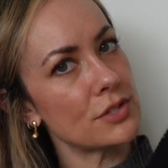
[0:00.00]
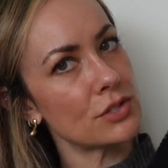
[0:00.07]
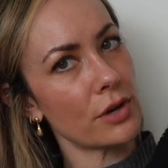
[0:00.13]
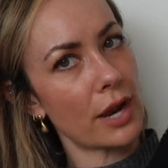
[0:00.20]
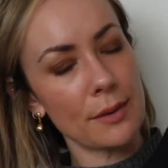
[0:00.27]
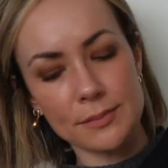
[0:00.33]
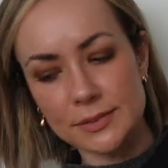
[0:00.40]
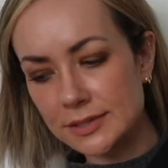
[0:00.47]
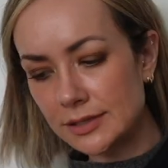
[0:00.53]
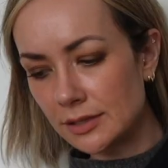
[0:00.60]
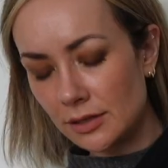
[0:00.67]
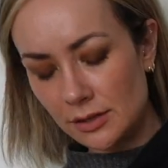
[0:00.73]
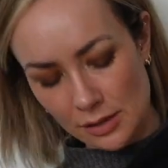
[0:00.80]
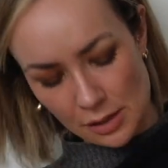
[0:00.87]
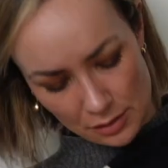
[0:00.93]
stripes.
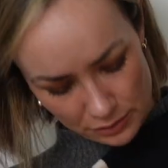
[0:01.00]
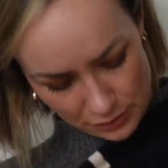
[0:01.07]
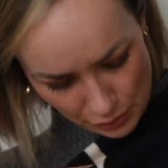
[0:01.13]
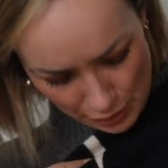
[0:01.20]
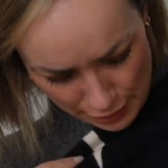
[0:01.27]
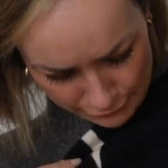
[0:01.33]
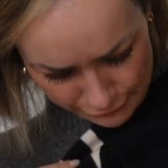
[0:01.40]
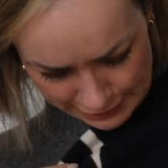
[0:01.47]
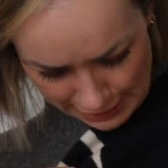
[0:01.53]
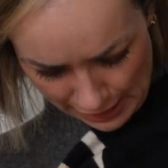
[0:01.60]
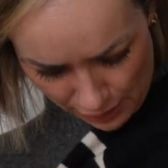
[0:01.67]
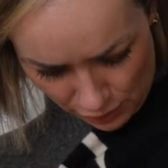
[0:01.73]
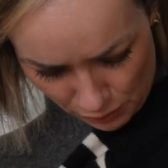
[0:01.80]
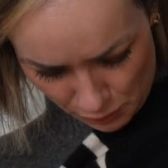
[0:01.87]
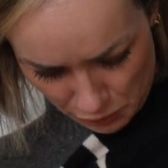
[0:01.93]
They're kind of
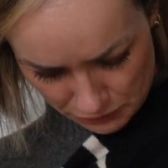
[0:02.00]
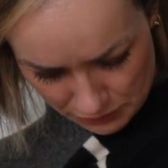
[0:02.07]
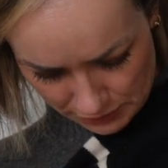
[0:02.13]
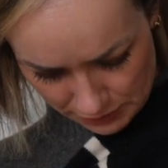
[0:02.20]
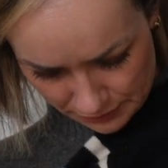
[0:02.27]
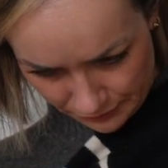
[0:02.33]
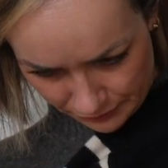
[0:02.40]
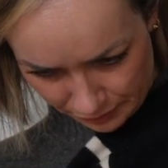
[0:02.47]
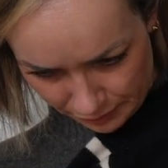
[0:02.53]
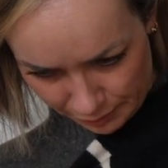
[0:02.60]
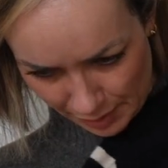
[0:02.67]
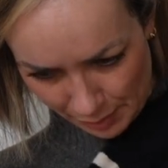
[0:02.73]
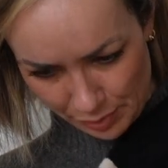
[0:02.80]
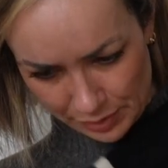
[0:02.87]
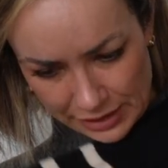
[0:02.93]
tan almost.
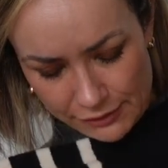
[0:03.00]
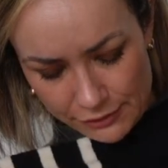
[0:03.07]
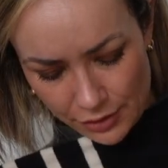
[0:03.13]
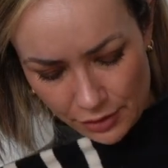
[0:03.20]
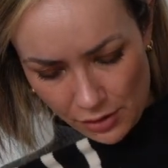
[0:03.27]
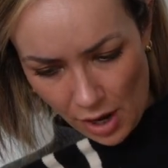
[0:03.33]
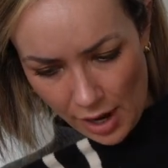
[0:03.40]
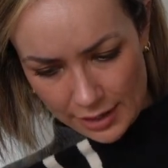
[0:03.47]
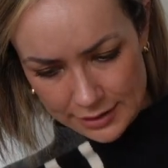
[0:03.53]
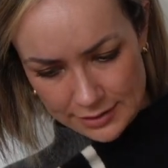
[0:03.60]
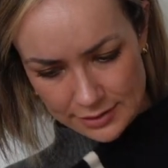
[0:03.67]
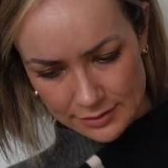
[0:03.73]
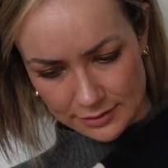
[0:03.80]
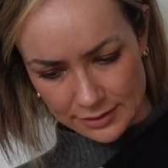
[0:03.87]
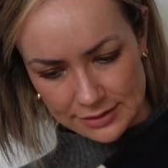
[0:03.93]
But believe it or
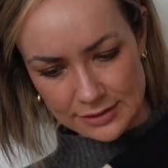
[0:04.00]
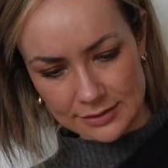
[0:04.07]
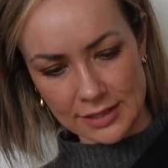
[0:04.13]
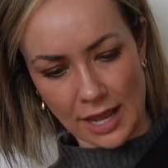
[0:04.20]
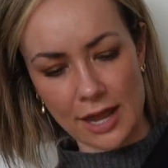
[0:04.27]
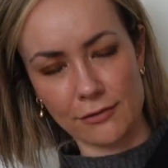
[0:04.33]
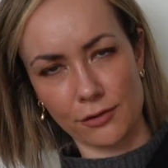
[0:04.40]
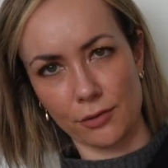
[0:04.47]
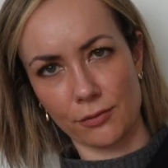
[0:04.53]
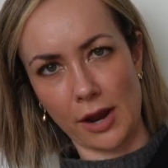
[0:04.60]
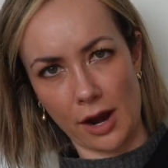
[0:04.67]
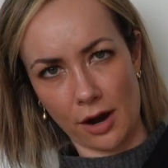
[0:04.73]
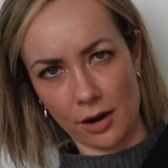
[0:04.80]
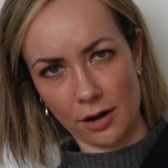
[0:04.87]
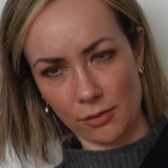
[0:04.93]
not, this is kind of a
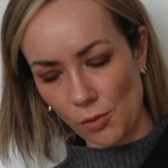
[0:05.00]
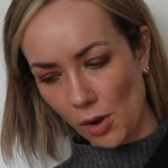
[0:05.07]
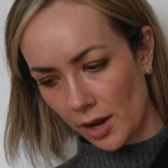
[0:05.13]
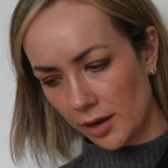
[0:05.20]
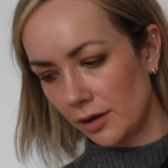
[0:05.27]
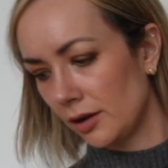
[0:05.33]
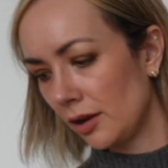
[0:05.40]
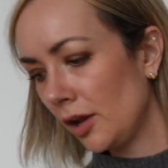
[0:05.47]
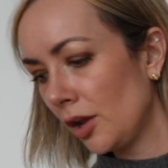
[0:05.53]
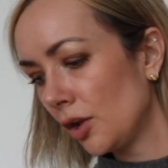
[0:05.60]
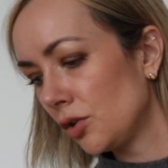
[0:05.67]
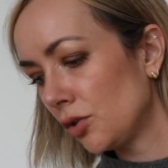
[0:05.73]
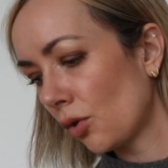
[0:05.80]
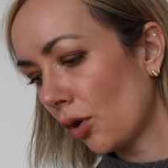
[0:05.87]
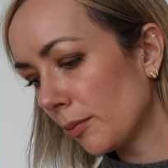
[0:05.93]
rare one.
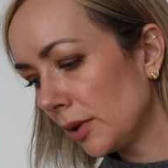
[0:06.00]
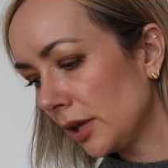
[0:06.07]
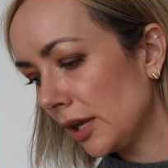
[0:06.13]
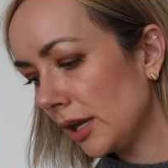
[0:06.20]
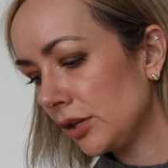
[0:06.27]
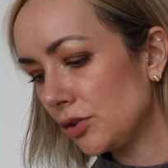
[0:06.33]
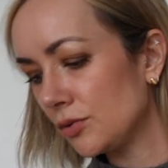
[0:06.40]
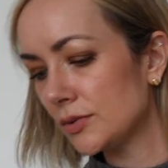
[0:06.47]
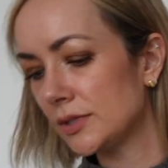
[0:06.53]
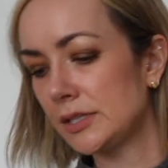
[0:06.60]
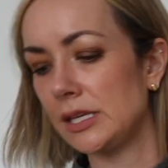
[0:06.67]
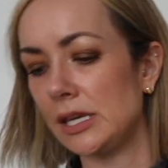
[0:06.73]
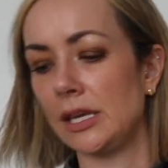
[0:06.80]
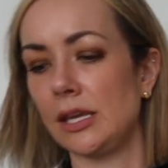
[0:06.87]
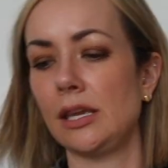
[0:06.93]
Normally you
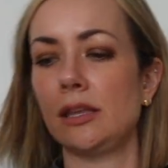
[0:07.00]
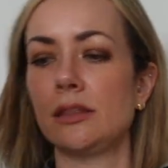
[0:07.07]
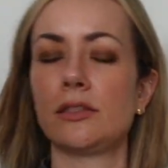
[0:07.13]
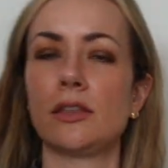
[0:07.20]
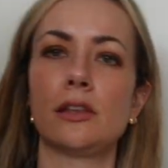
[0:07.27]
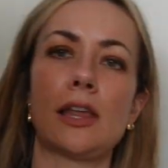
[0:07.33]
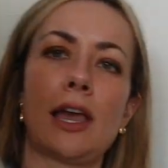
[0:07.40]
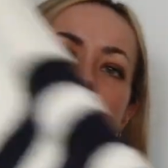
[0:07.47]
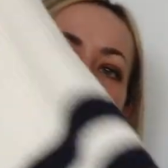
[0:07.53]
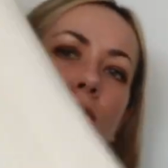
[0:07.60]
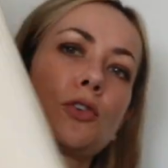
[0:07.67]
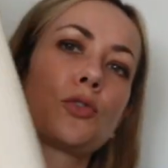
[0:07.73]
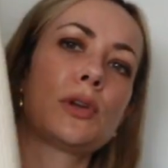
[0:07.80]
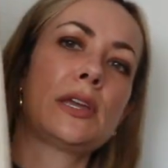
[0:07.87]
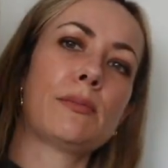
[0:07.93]
see the like
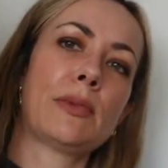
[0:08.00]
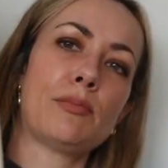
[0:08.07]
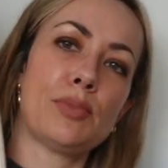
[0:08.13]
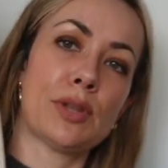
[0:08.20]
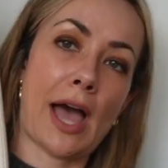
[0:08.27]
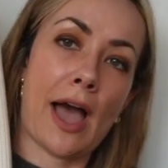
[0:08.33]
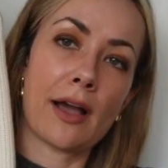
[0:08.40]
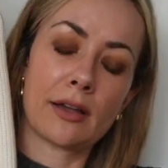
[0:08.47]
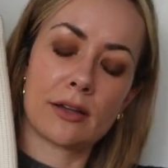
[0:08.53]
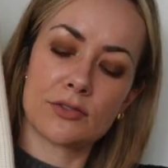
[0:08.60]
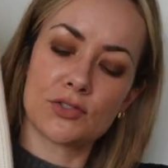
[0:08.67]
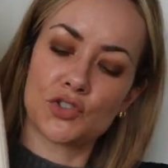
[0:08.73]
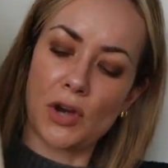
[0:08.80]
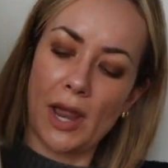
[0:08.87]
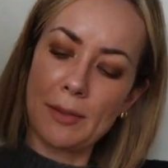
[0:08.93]
cream and black
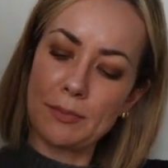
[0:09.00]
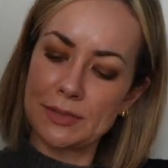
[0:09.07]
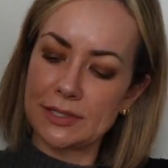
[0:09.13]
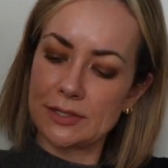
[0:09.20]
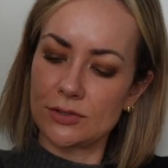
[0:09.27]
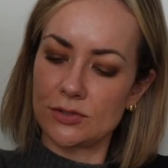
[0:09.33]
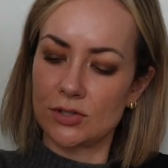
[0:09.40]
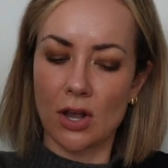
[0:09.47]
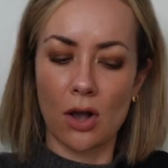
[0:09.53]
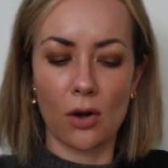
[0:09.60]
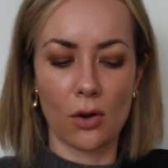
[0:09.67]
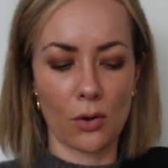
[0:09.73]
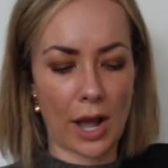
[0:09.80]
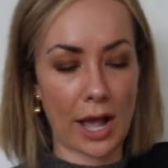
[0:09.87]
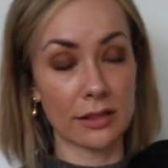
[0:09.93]
stripes.
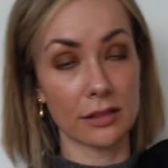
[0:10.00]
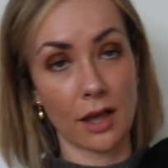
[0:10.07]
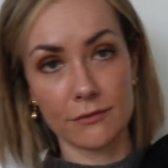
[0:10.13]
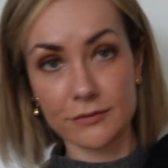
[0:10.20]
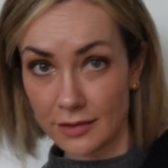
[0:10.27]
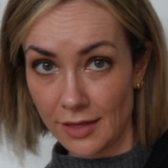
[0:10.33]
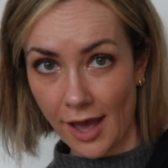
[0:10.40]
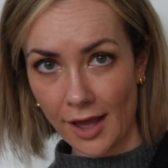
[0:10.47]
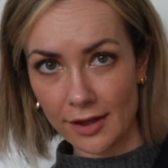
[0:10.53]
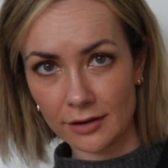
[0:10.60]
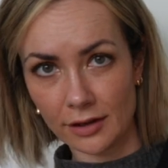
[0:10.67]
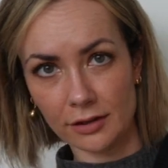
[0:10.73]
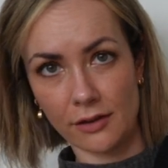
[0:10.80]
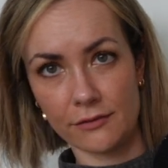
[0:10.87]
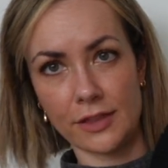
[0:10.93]
So I loved that.
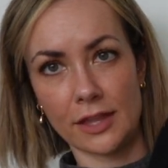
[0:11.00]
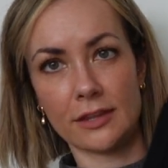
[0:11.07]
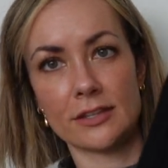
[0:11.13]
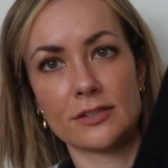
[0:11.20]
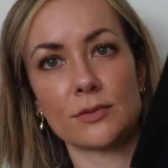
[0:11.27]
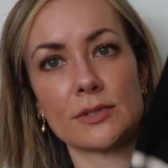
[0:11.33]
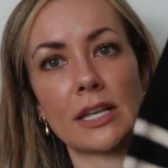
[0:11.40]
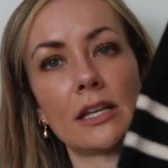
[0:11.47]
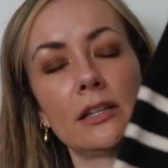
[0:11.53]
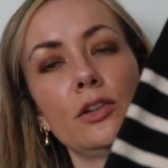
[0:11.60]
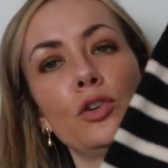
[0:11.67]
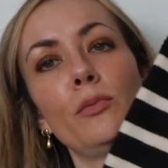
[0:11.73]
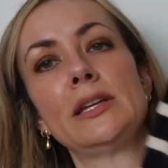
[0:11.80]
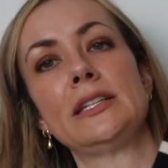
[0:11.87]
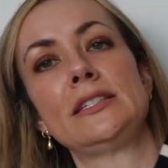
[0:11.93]
I love that this was like a
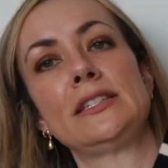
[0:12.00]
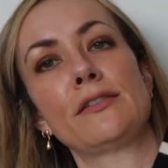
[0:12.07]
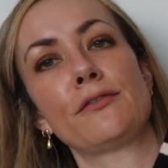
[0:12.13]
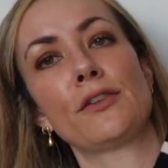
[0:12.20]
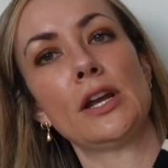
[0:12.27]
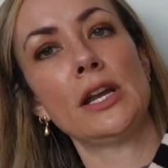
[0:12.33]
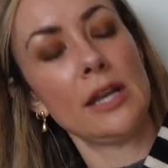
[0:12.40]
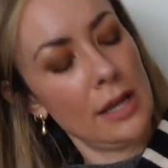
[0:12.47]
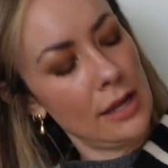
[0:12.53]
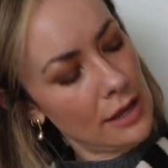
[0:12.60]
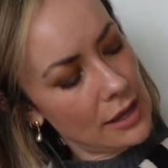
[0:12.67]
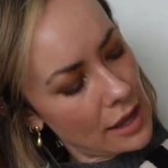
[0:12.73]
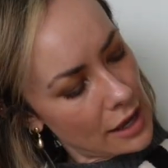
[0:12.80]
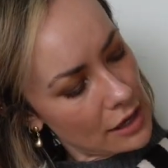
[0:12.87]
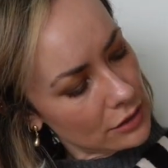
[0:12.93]
little bit different,
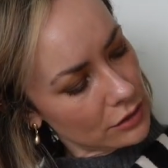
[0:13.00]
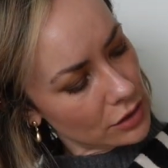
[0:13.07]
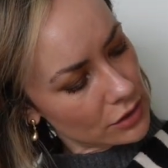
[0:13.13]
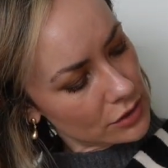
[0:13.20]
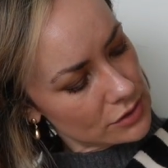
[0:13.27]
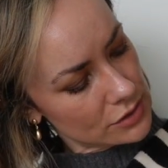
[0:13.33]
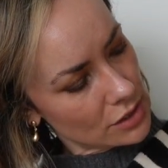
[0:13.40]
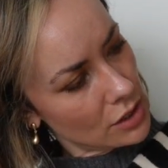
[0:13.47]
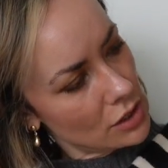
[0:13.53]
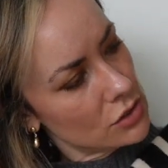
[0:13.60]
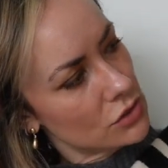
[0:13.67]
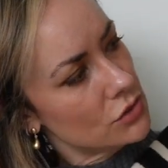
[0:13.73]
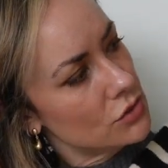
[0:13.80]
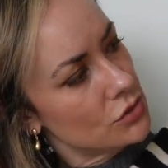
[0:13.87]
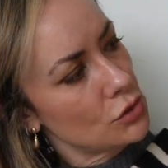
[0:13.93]
and it looks
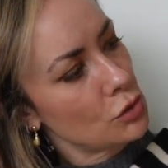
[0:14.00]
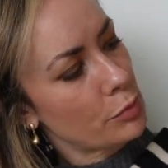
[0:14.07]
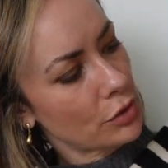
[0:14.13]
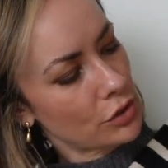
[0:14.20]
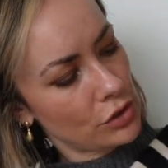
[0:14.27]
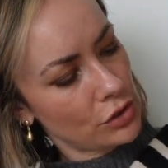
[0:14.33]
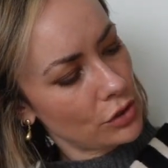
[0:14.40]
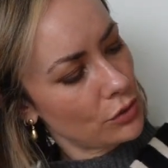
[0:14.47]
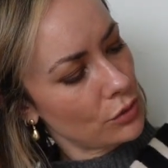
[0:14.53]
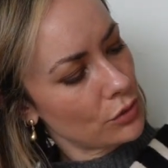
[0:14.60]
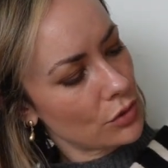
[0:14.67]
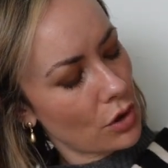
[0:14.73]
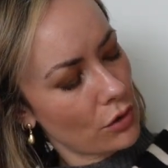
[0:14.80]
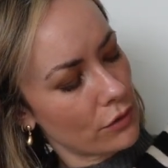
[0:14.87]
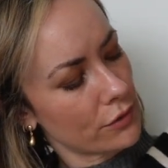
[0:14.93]
super
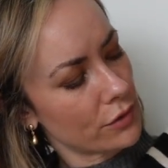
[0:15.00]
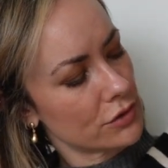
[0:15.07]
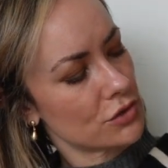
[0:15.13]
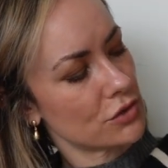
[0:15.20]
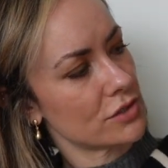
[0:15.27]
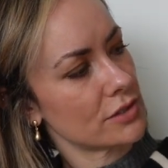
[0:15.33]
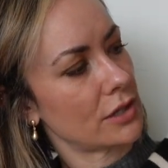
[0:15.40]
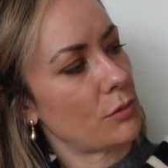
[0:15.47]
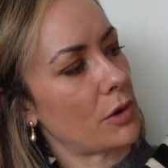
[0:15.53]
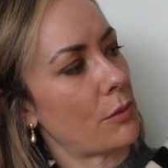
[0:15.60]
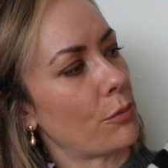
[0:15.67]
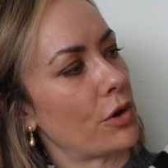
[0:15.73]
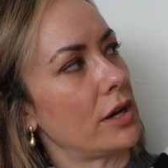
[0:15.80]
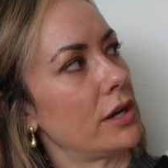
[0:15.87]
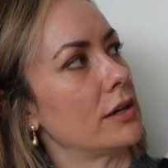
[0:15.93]
cute over just like when I'm
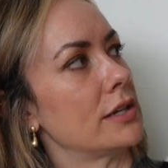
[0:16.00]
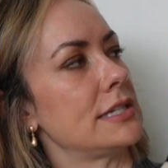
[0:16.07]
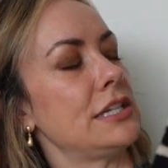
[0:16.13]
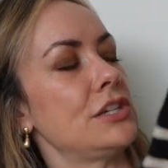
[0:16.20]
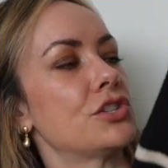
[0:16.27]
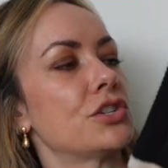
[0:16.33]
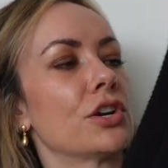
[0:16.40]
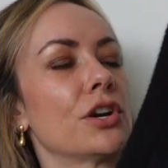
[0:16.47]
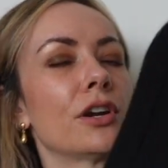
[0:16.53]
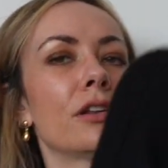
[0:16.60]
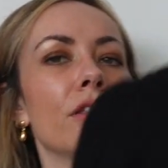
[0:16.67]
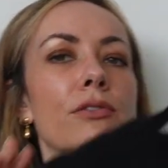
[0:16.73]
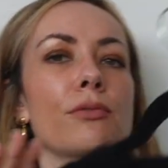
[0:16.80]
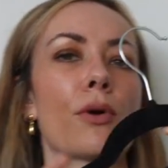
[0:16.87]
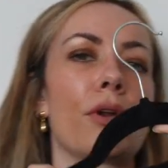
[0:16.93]
wearing a t-shirt,
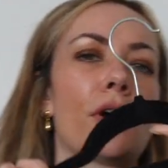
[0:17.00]
throw it